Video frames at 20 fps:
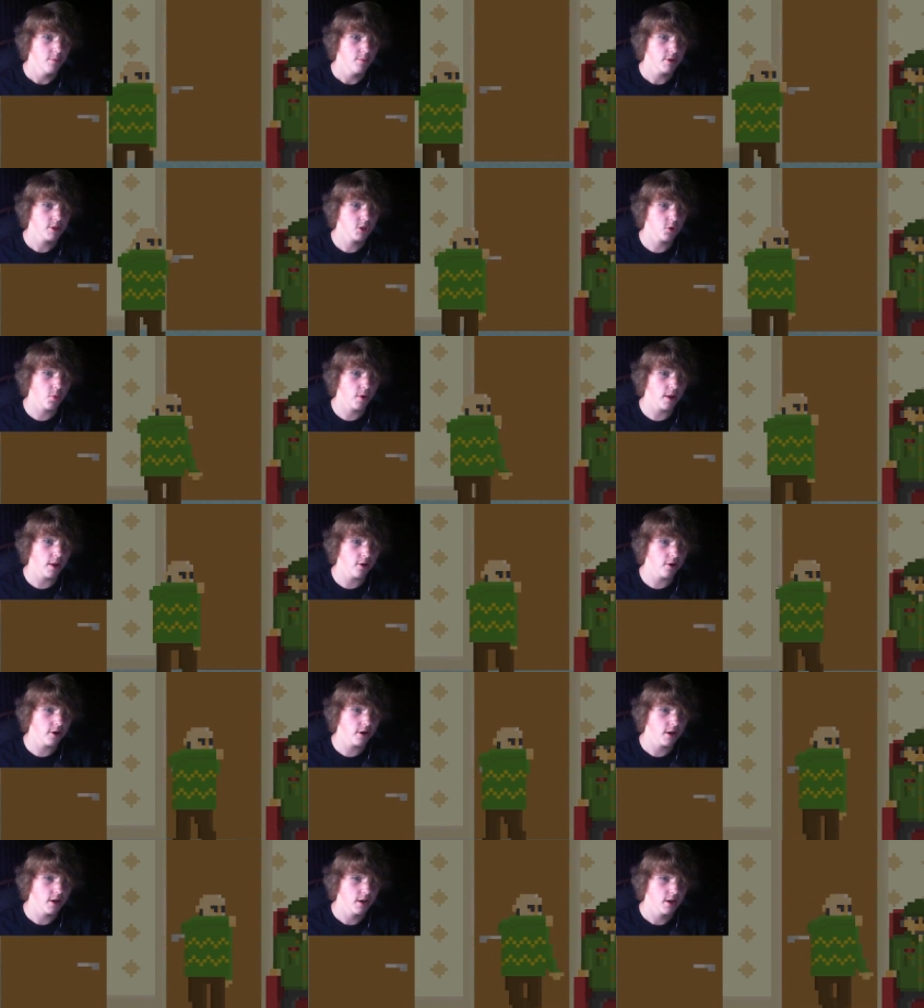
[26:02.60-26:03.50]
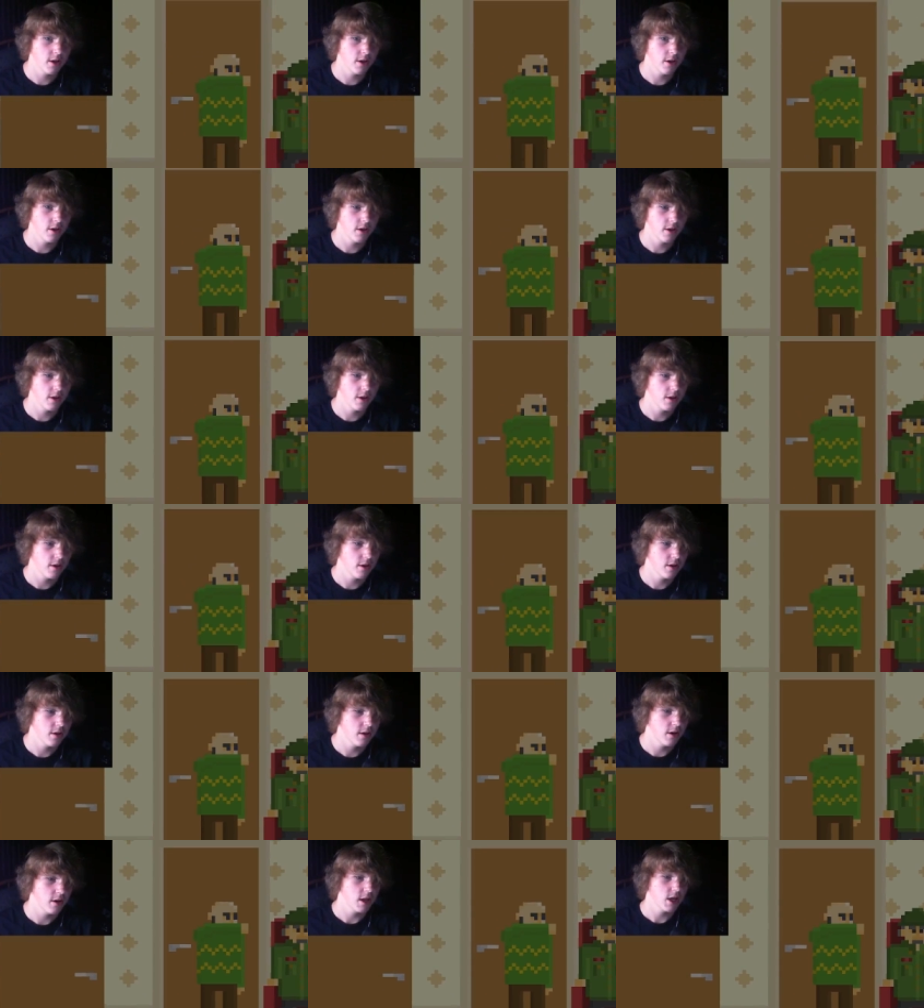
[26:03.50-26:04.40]
Mister Willard!
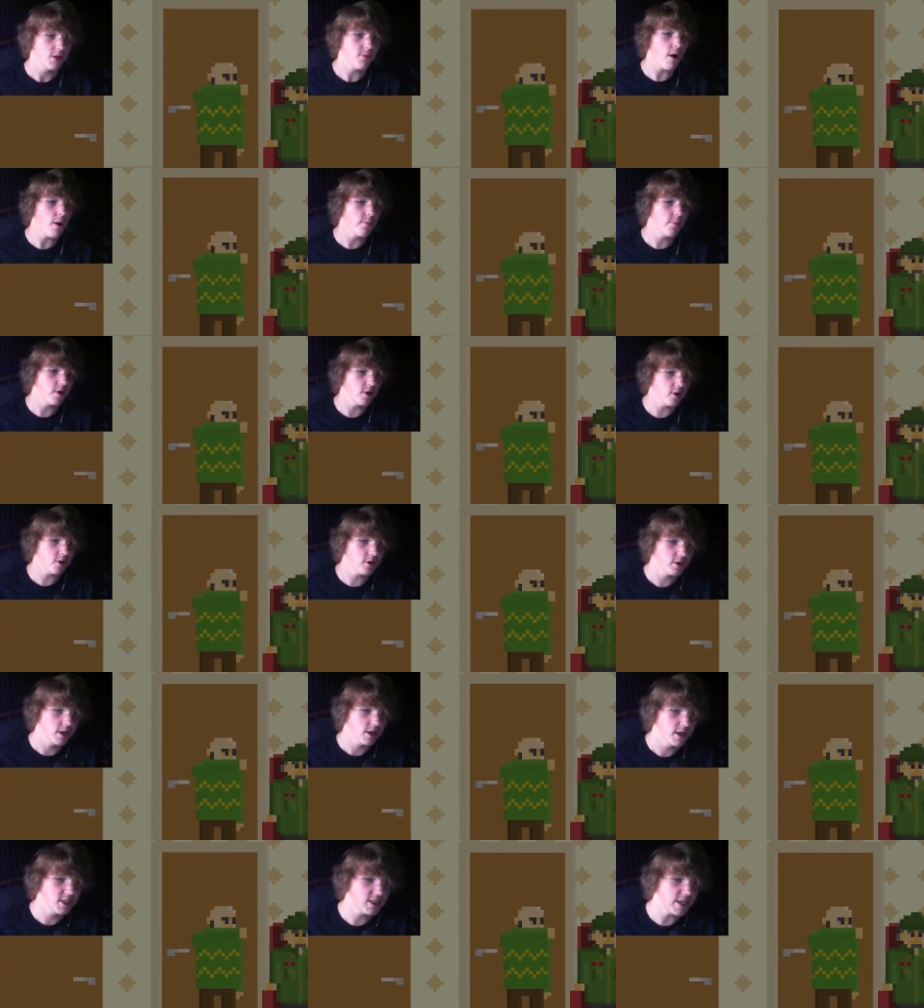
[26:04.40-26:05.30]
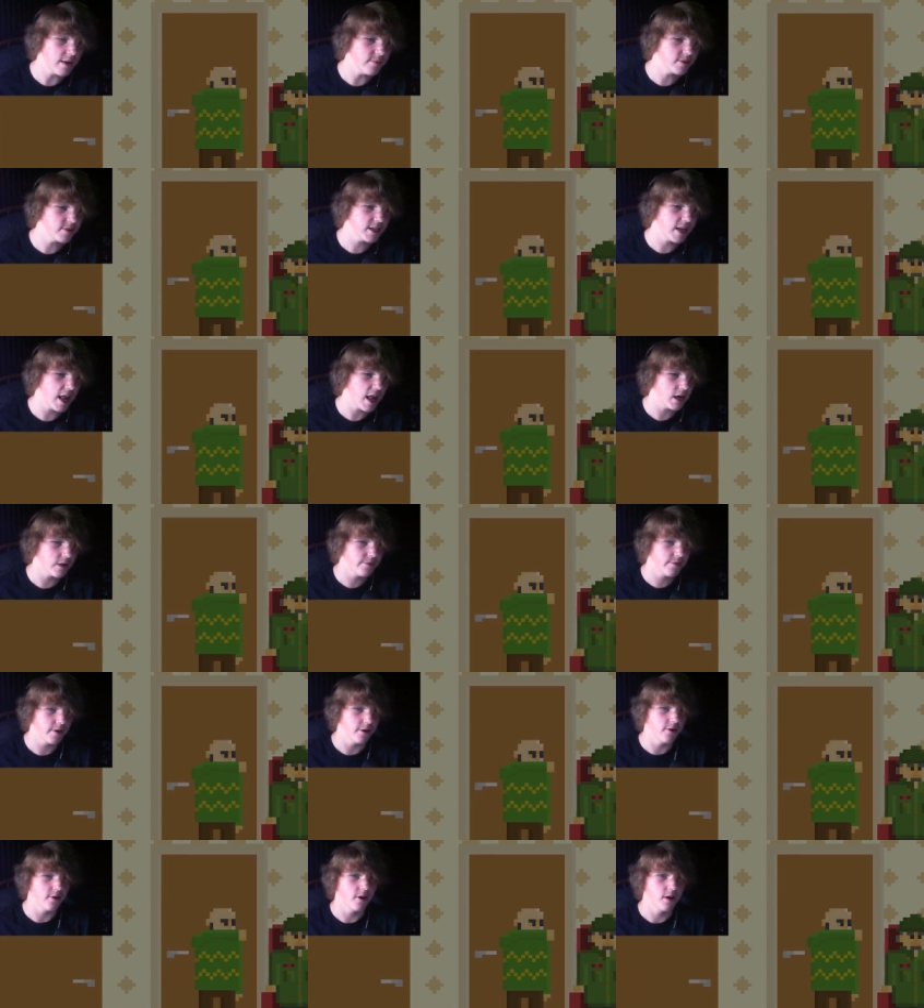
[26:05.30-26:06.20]
Come on, Willard. It's time to get out of
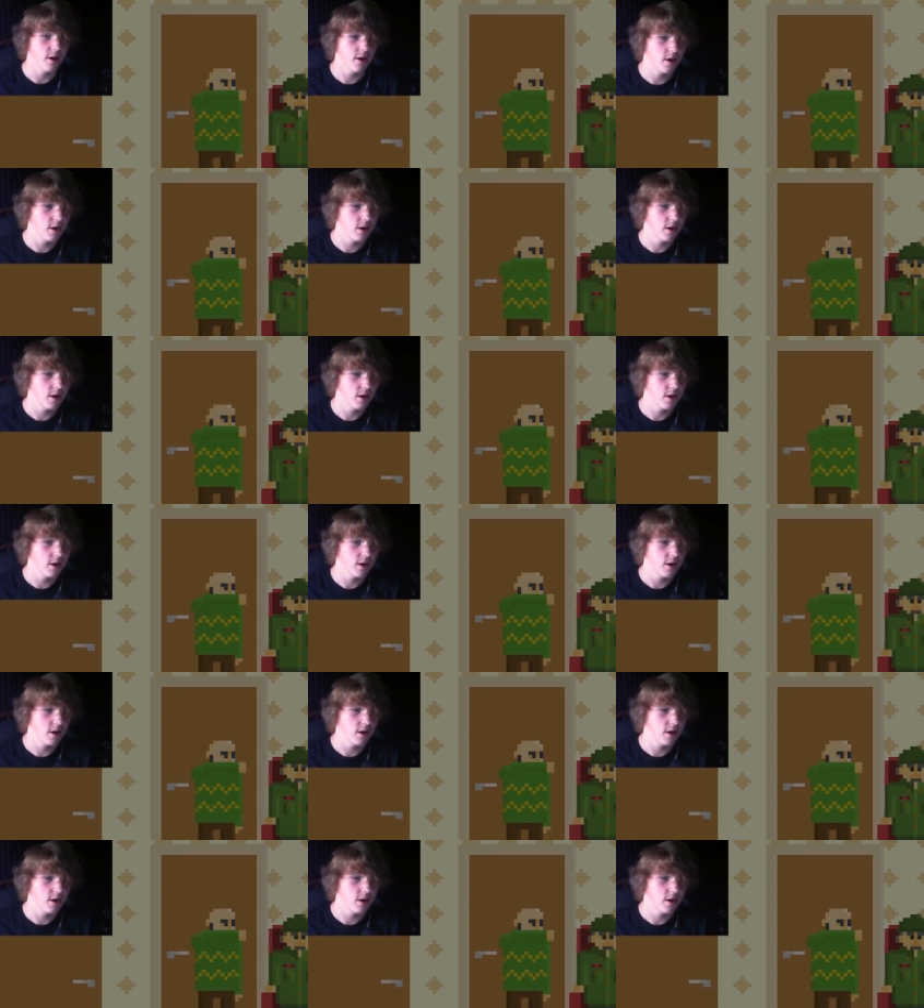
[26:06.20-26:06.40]
here.